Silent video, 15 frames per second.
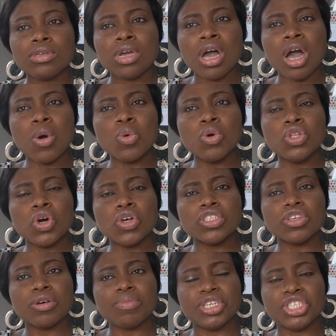I would
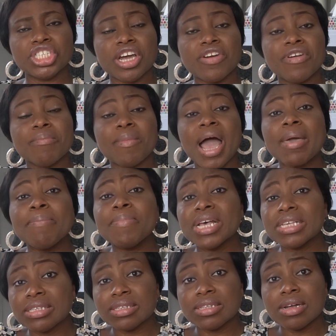also be sharing my
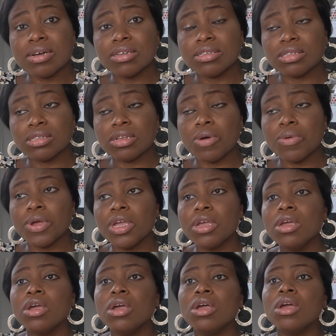personal
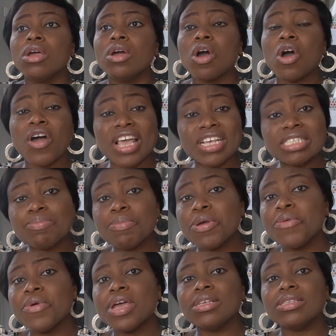story or
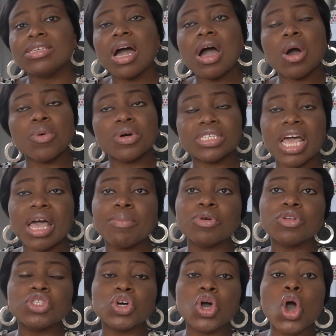experience how I was
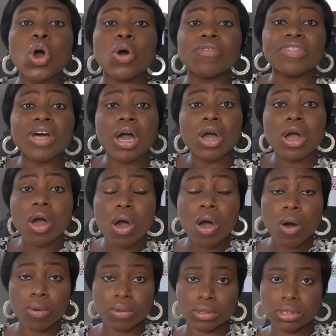able to cut down
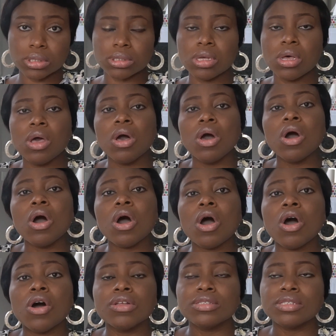costs
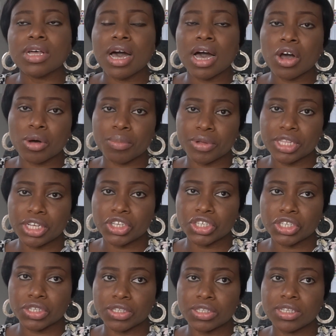on
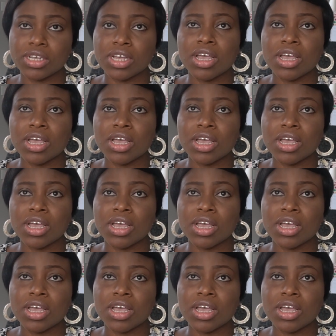accommodation,